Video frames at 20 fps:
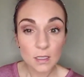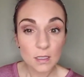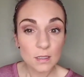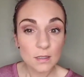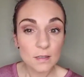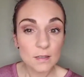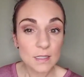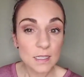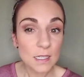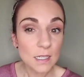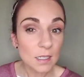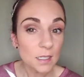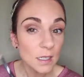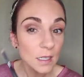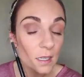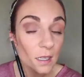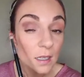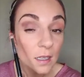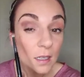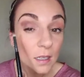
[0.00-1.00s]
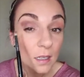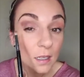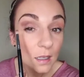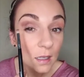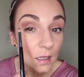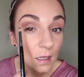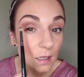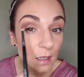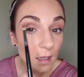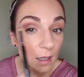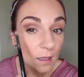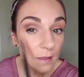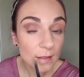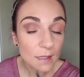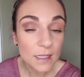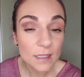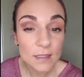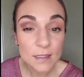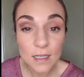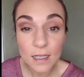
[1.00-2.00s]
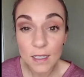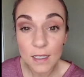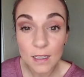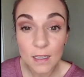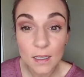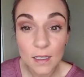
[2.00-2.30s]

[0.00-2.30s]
See? And that's it.